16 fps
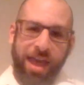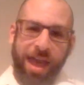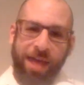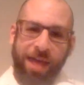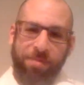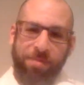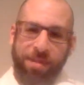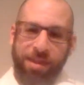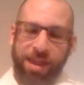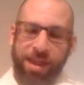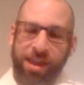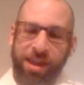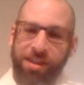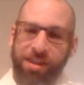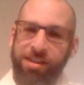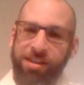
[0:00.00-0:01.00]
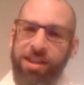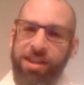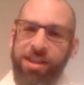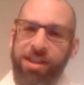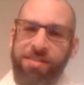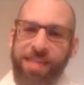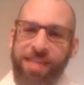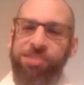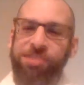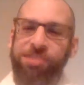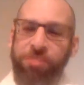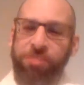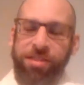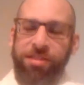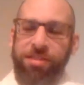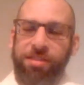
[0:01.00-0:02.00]
happened, and that's
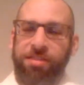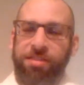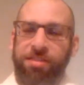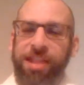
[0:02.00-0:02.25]
would